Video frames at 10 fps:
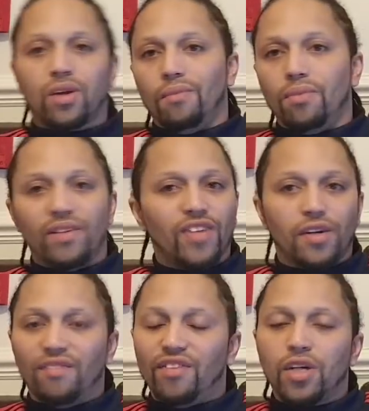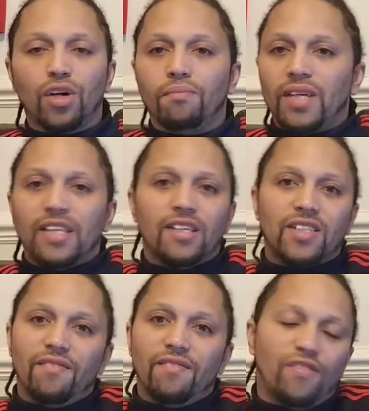club with another company
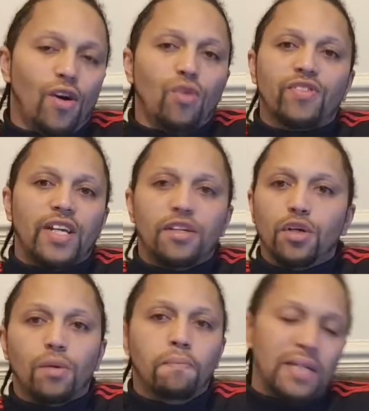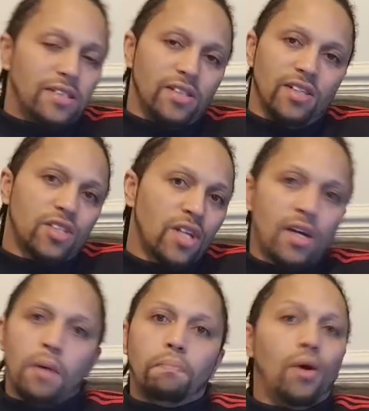that's involved in your business,
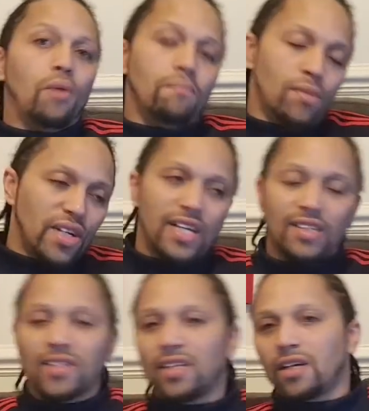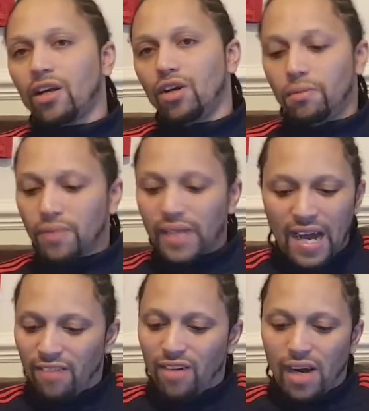pump money into the club,
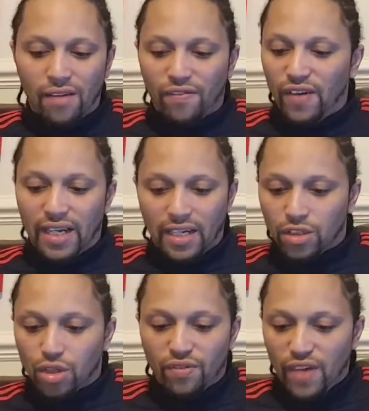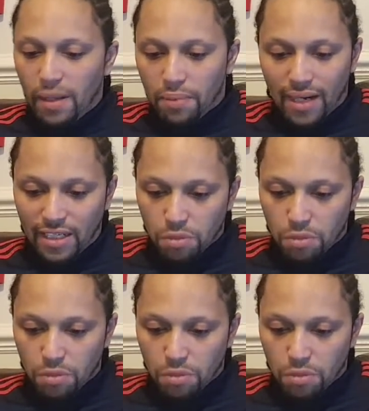get around financial fair play.